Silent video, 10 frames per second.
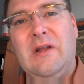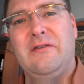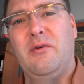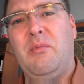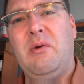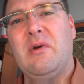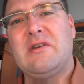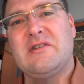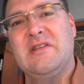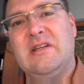So we were
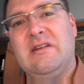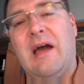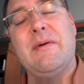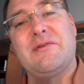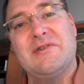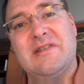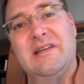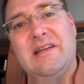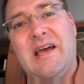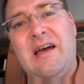interested, and I'm
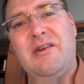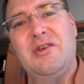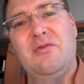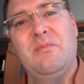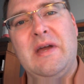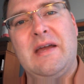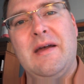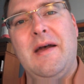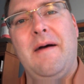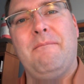interested, in how do you make
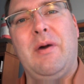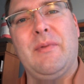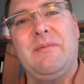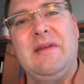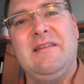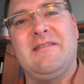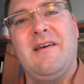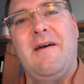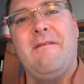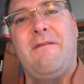public meetings
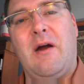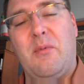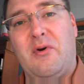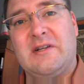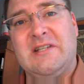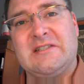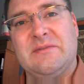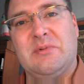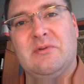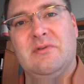far more
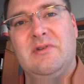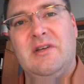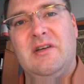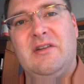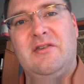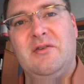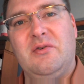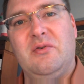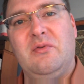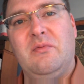accessible
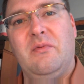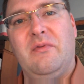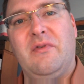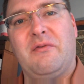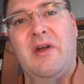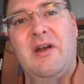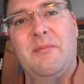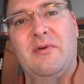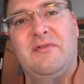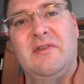to the greater
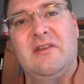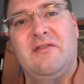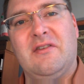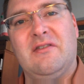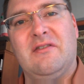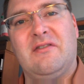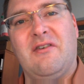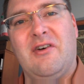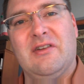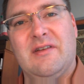number of citizens
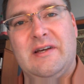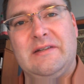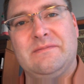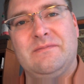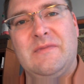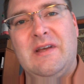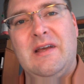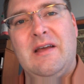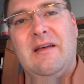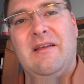online.
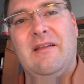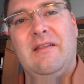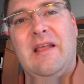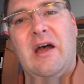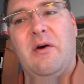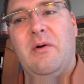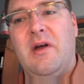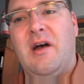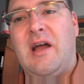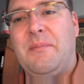Now,
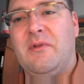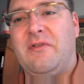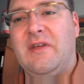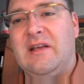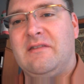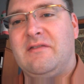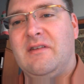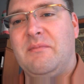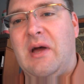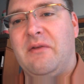a couple of things
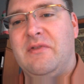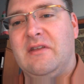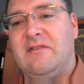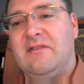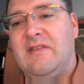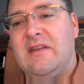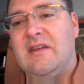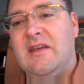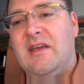about this is that